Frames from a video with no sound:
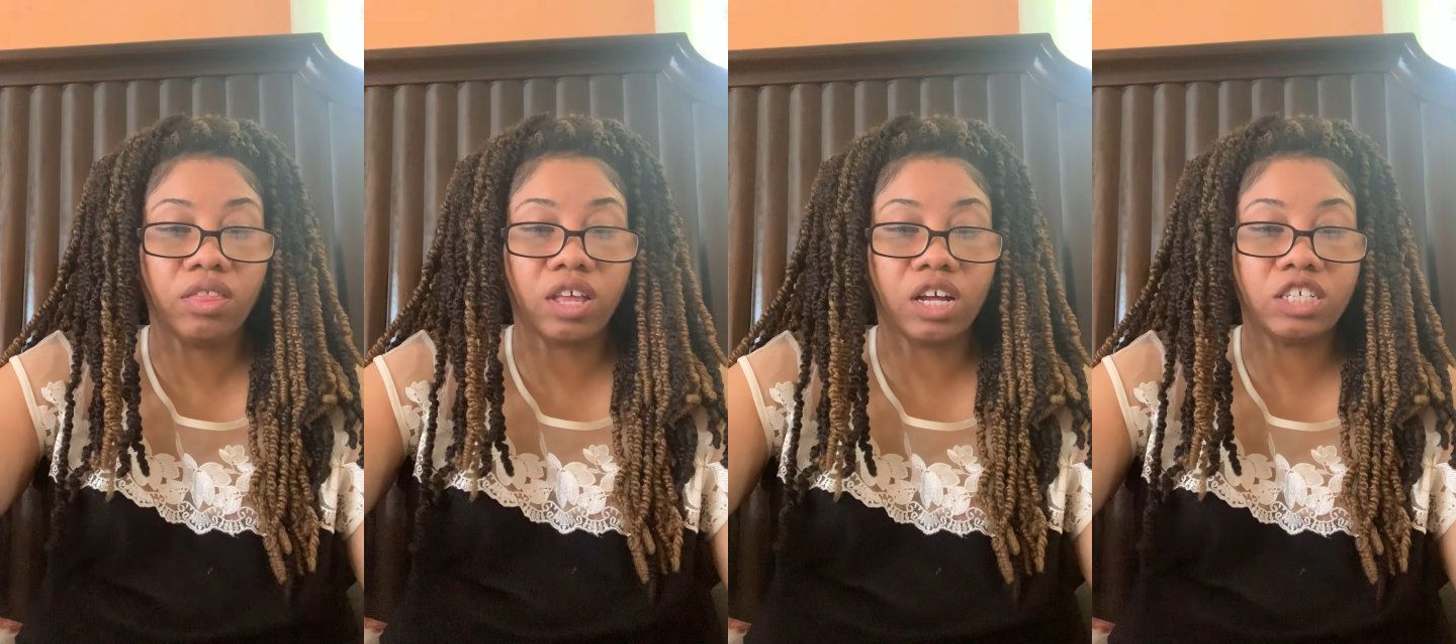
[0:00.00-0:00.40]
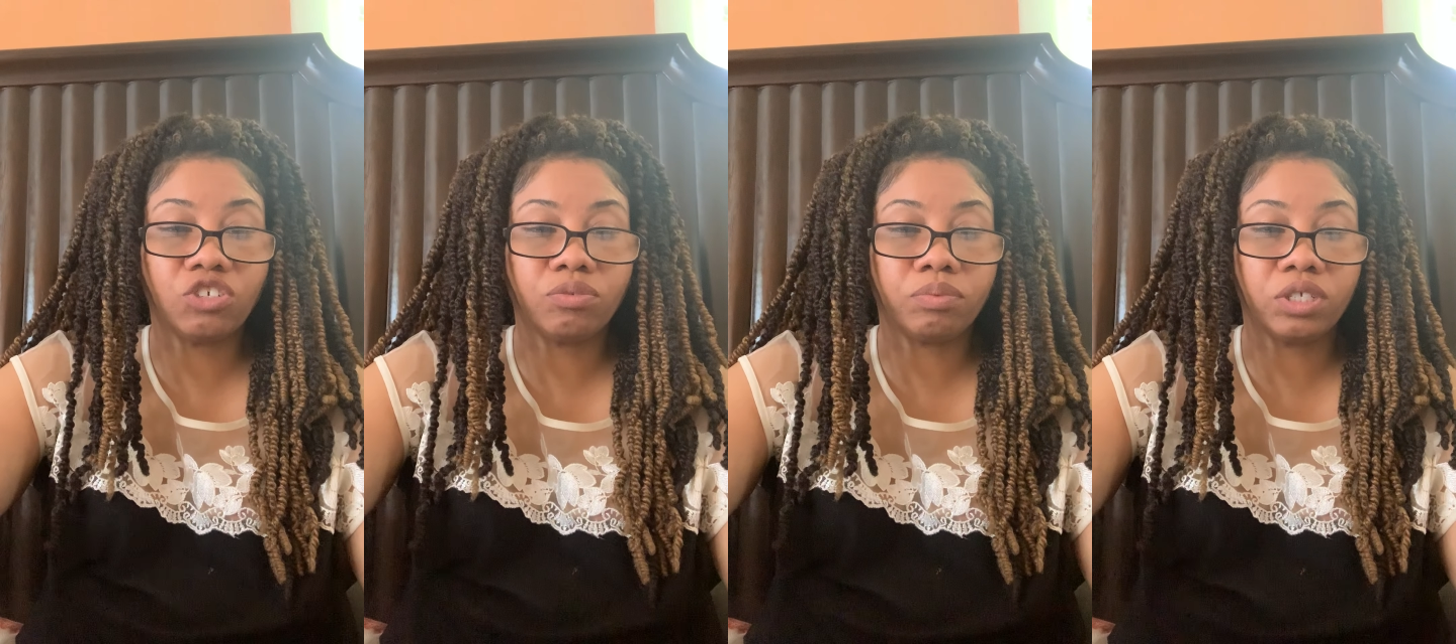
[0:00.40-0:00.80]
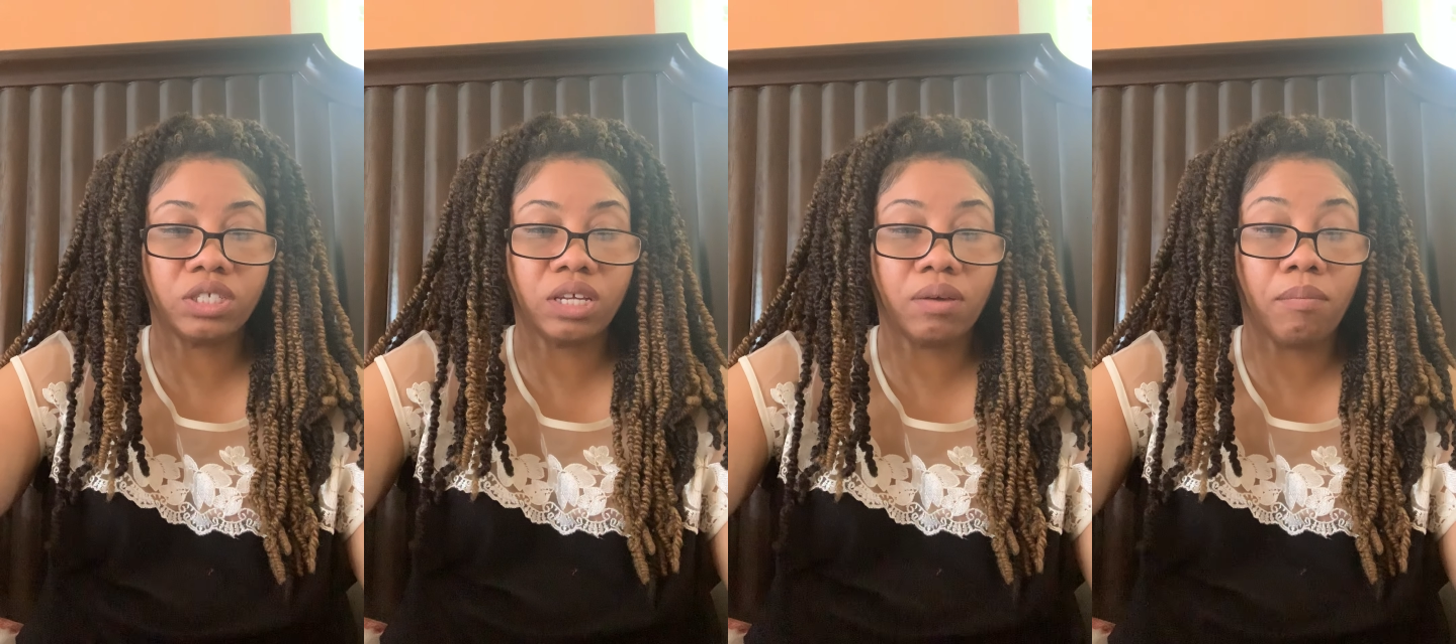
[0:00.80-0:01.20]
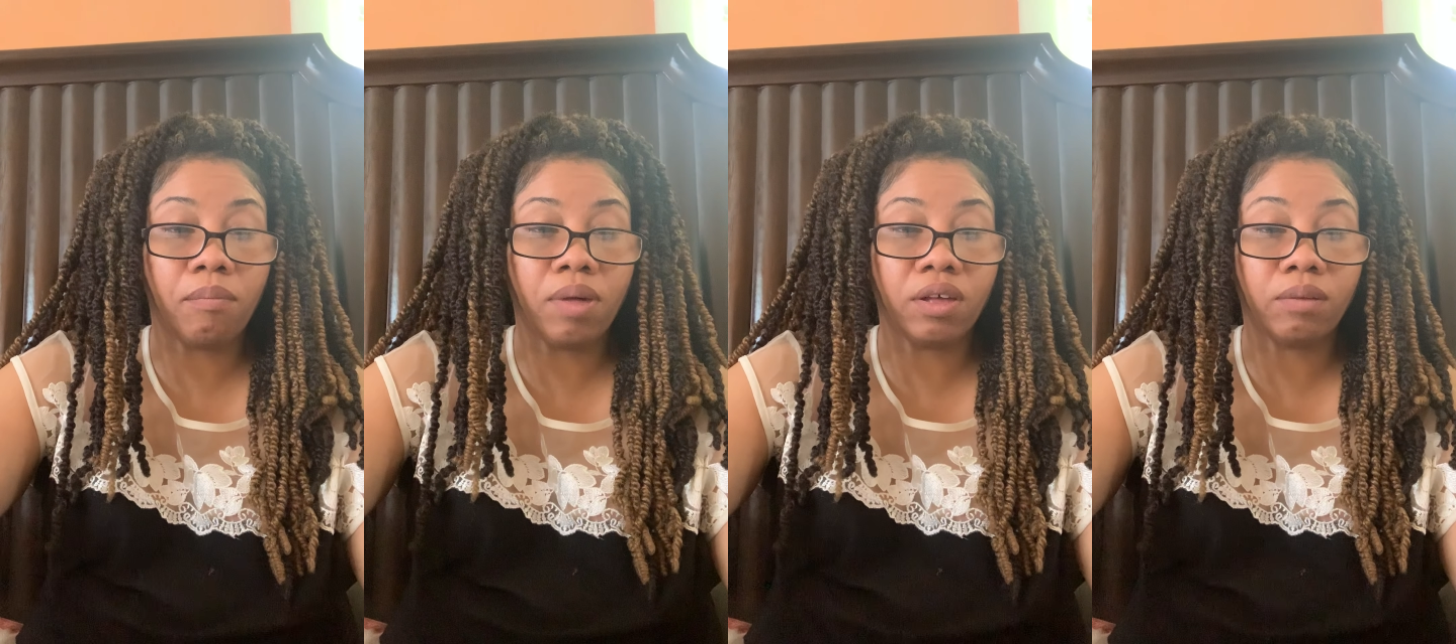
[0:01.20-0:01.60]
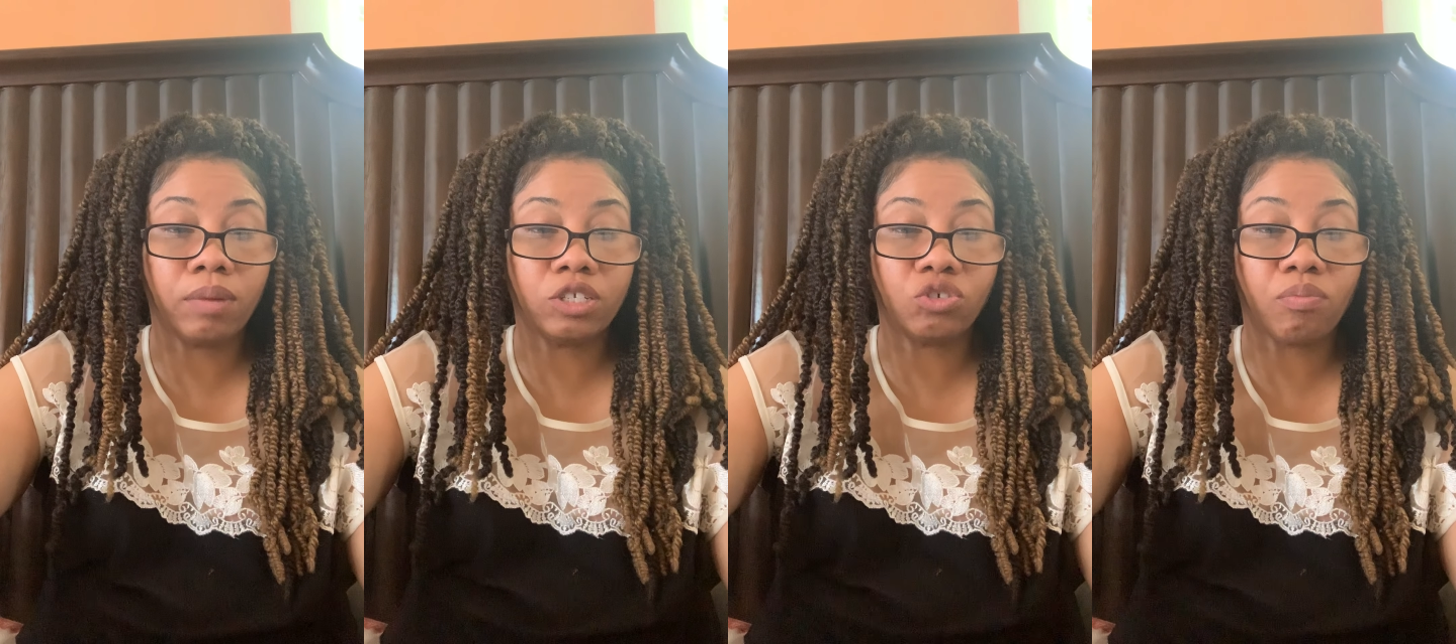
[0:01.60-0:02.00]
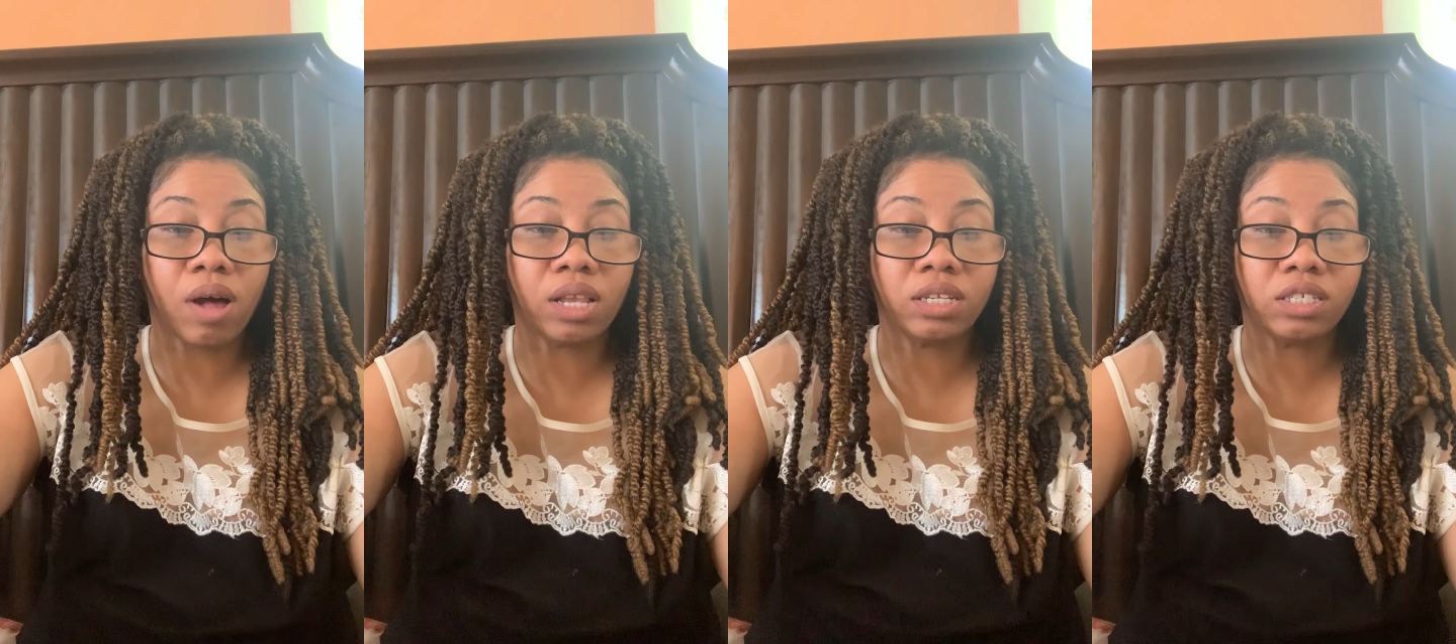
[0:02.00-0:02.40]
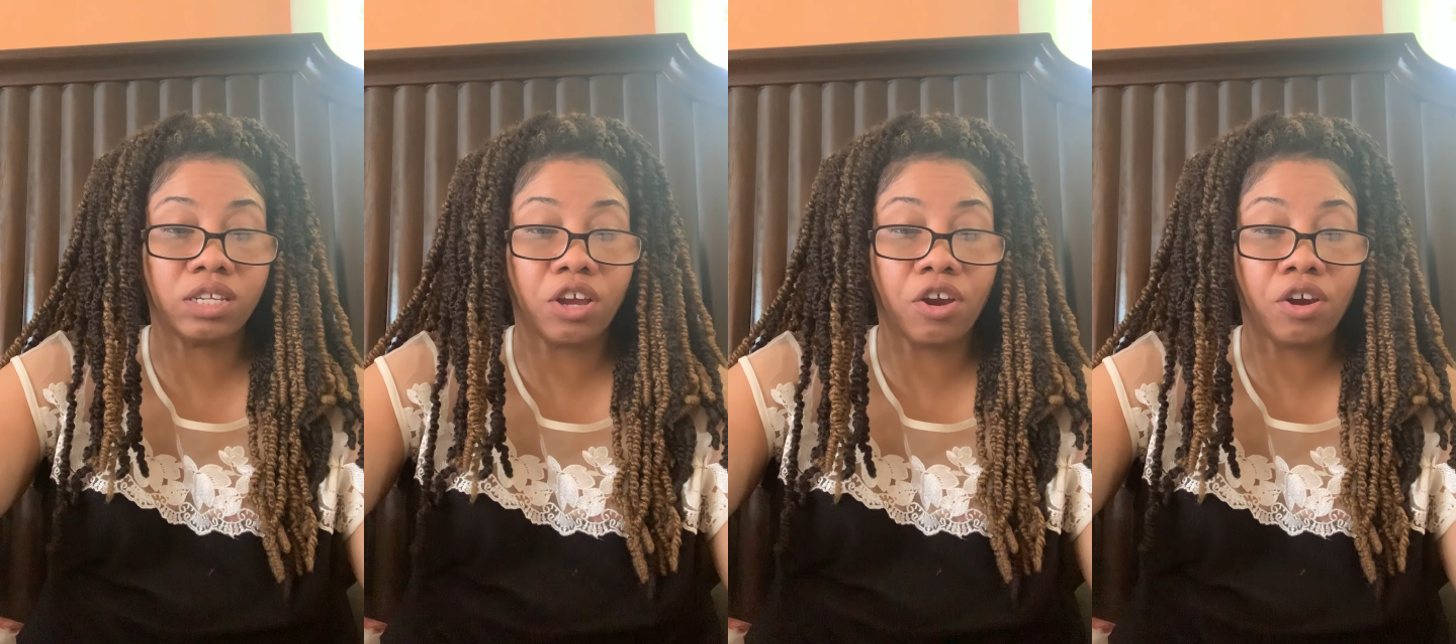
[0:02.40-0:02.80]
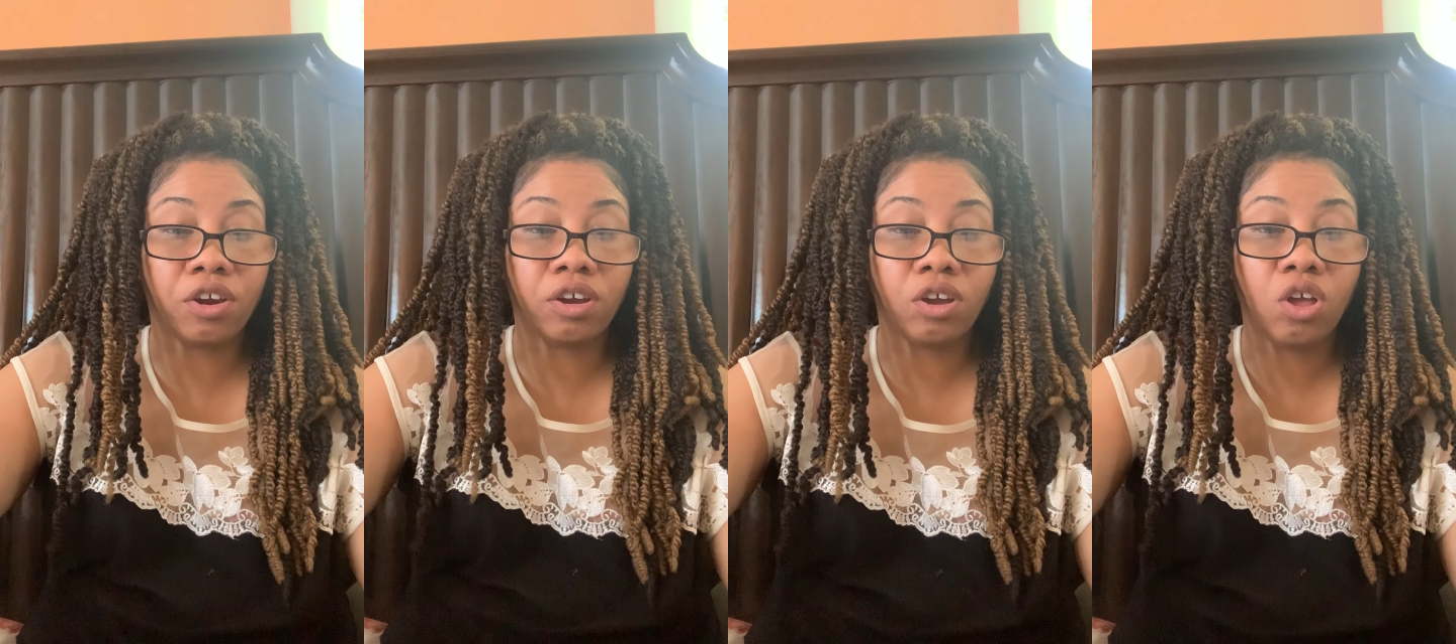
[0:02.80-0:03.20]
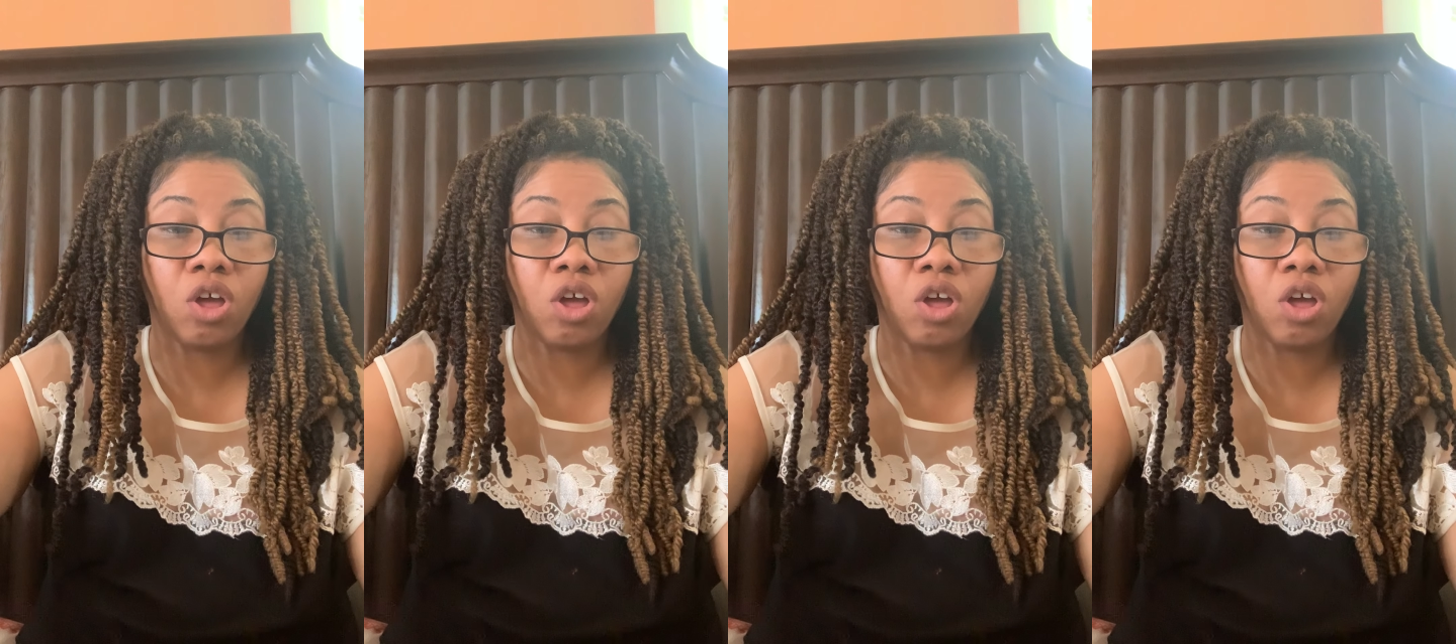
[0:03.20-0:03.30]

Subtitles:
The 100% metropolitan area